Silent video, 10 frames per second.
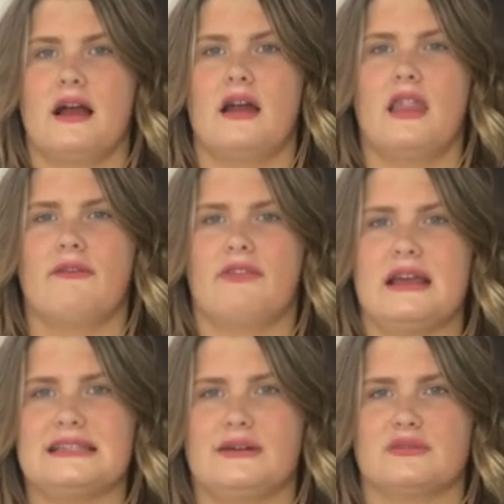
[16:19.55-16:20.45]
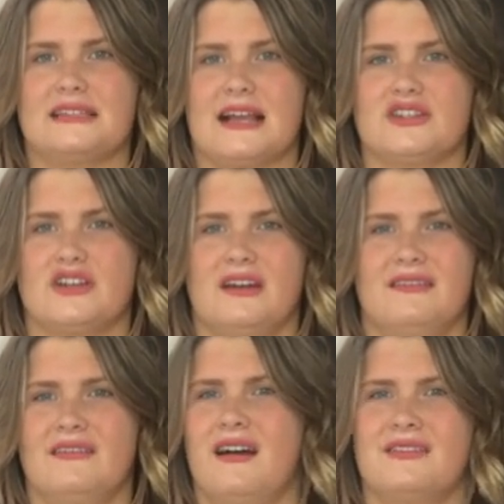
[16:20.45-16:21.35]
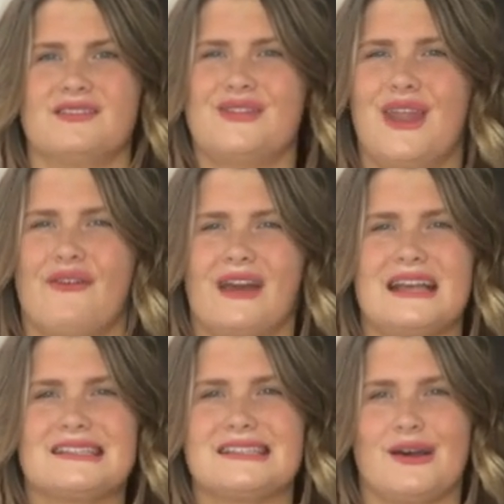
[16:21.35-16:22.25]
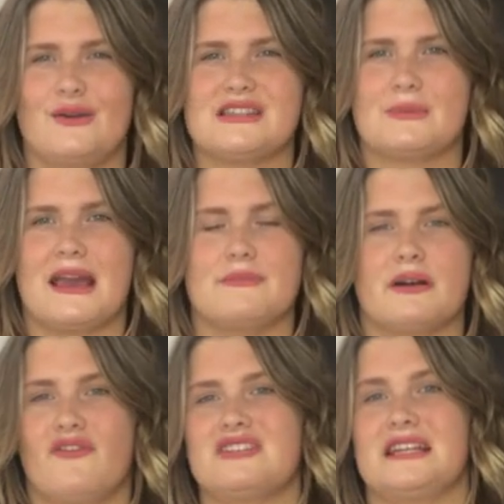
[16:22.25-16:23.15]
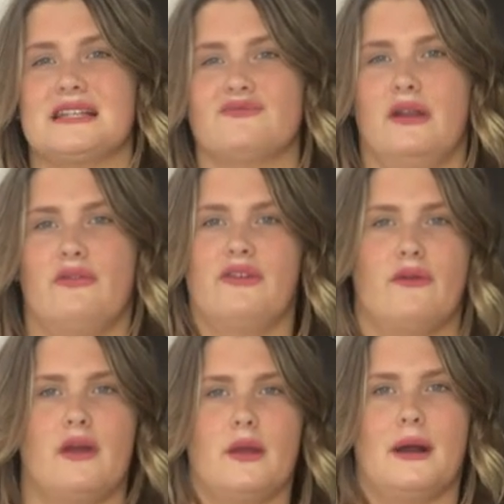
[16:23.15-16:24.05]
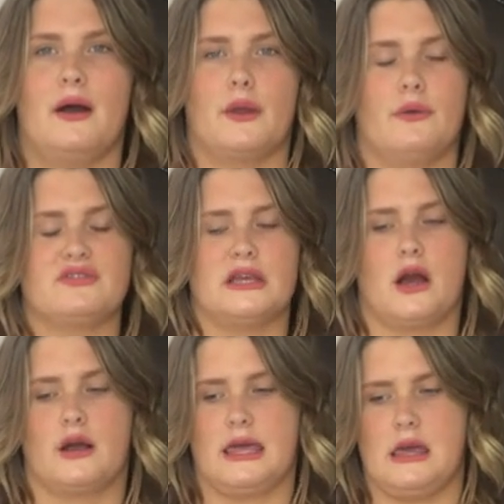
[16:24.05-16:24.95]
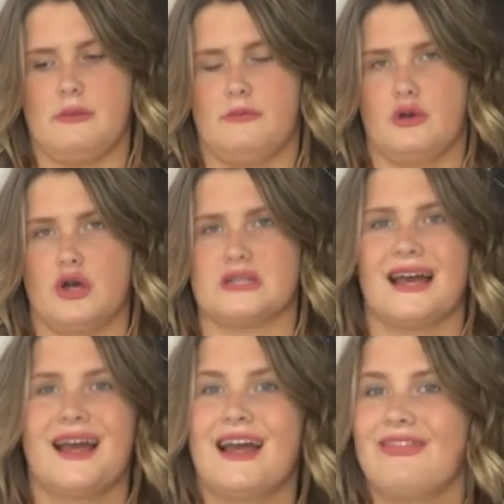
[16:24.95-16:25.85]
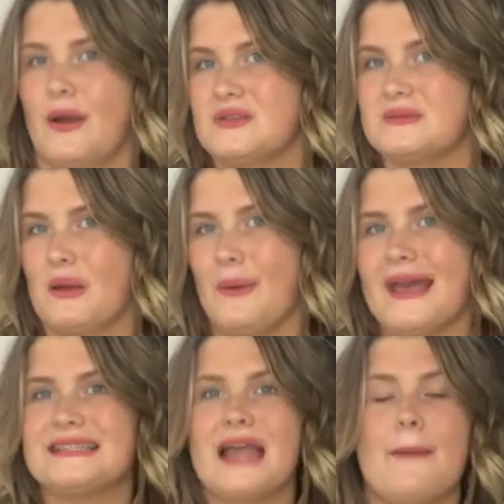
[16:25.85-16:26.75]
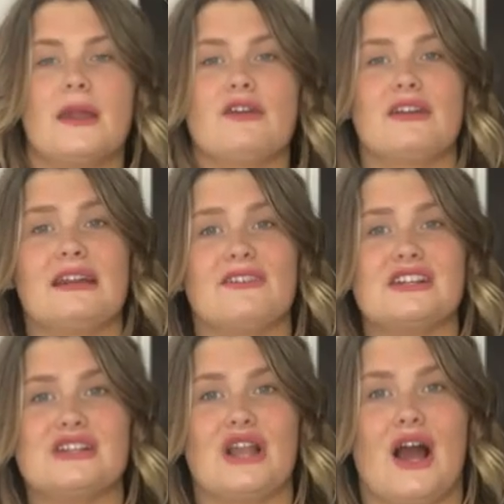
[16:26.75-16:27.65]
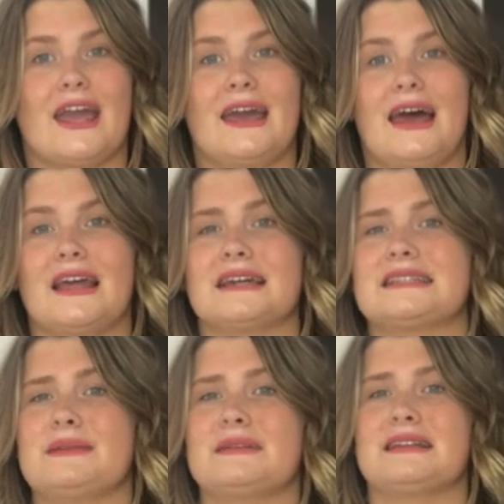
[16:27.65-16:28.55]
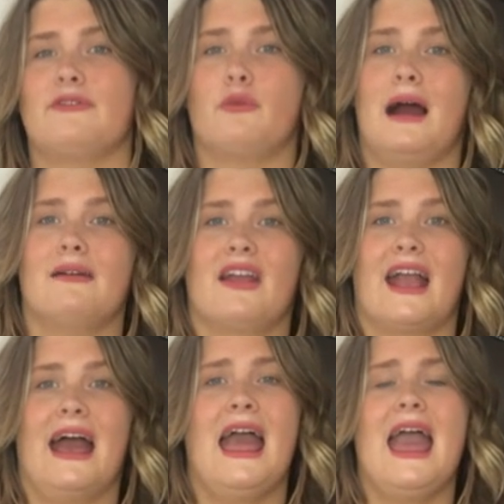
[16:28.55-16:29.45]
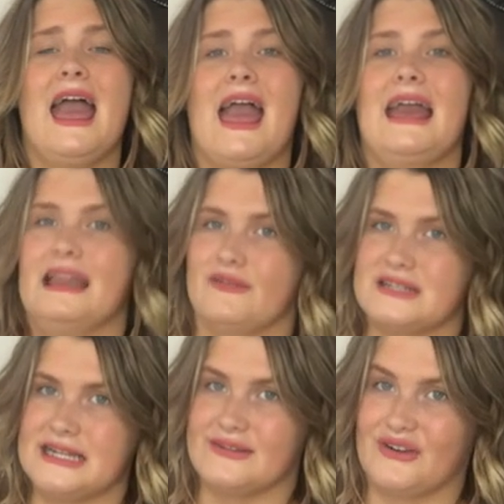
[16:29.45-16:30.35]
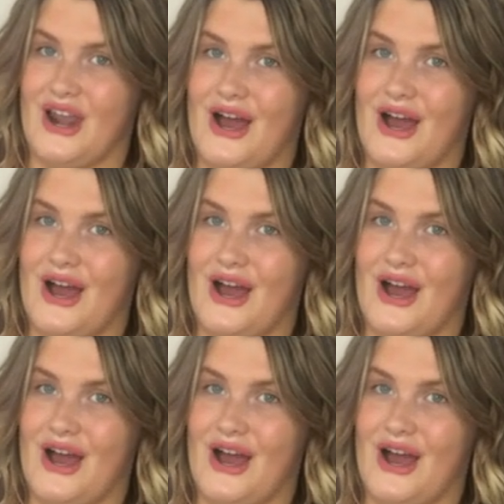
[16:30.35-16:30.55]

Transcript: I love this little section. I just love it. It's so sweet, but obviously it doesn't really fit very well and I obviously can't keep it because that would just be a waste. But I really, really do like it and I could see myself wearing it in obviously a different